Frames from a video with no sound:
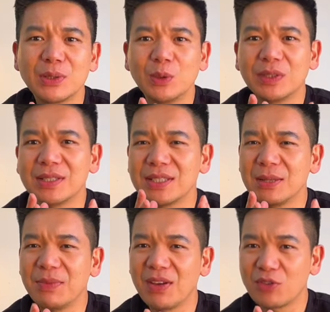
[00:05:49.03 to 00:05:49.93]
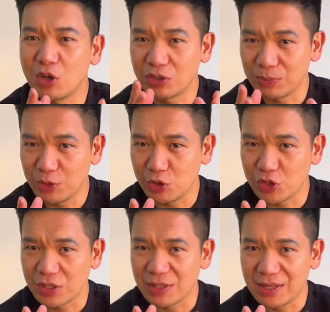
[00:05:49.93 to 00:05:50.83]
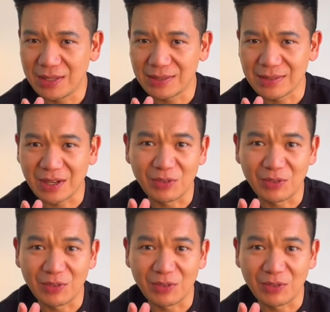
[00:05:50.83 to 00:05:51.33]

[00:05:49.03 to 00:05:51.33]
total CPF contribution is